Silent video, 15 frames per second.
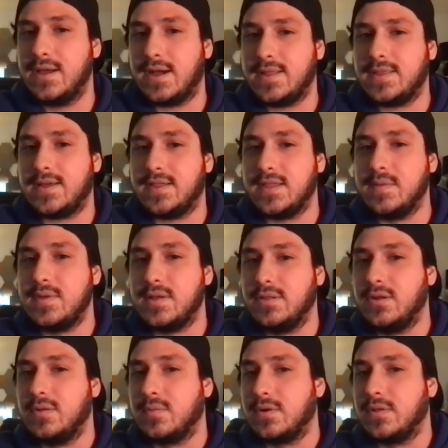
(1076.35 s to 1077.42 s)
I thought they'd be a
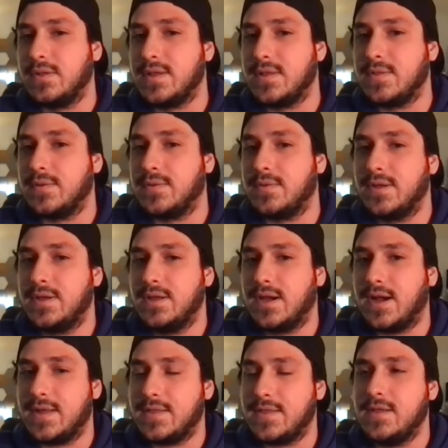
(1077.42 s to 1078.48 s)
little more lethal.
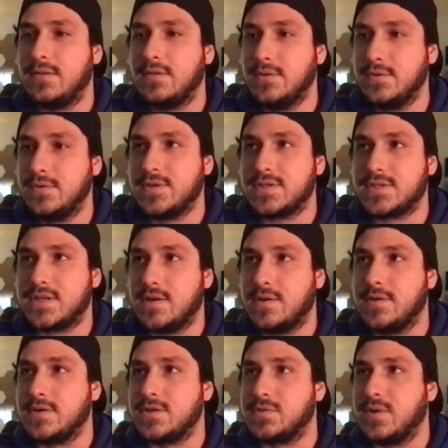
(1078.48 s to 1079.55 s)
I think Luka's
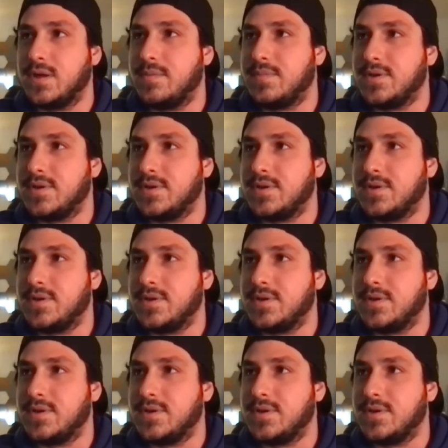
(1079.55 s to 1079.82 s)
carrying his weight, but